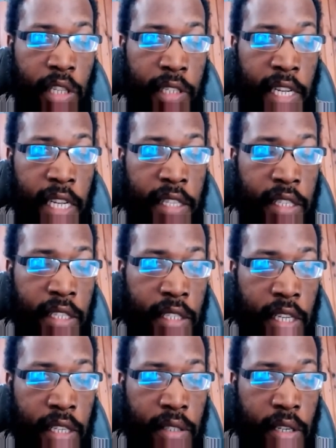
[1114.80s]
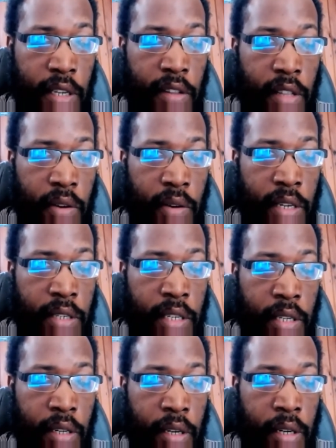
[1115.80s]
Does that answer the
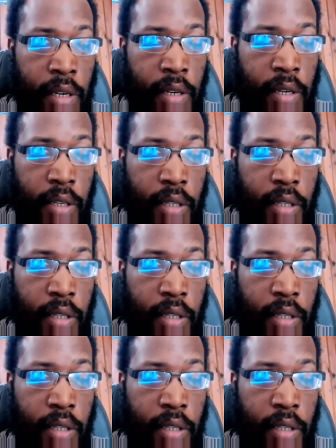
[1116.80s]
question, or?